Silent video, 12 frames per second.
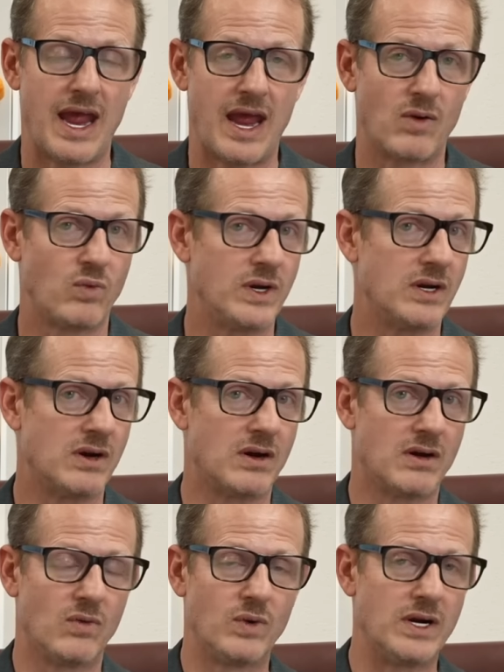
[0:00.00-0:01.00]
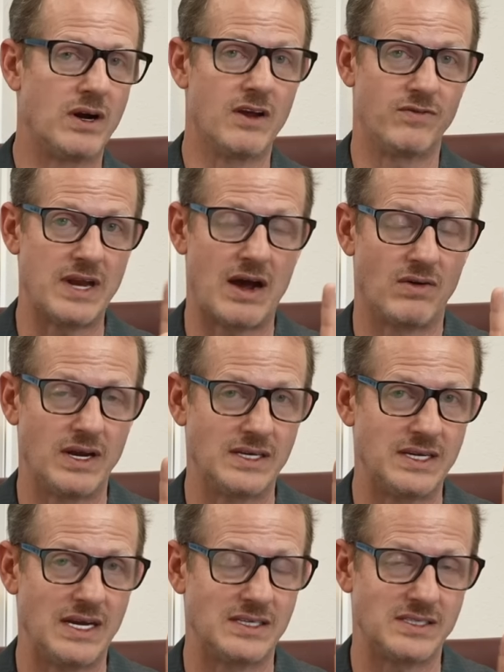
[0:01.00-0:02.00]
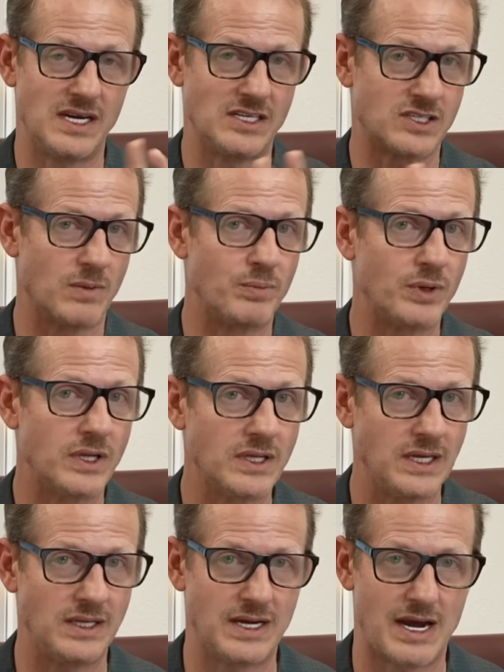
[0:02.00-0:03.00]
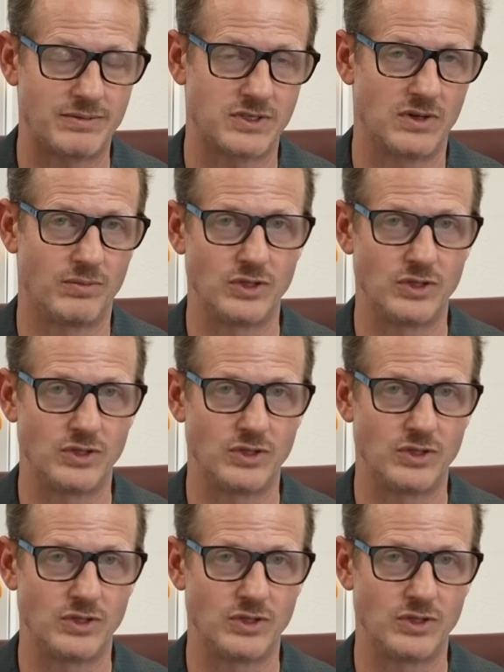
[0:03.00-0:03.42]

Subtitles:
And we are if now it's completely optional,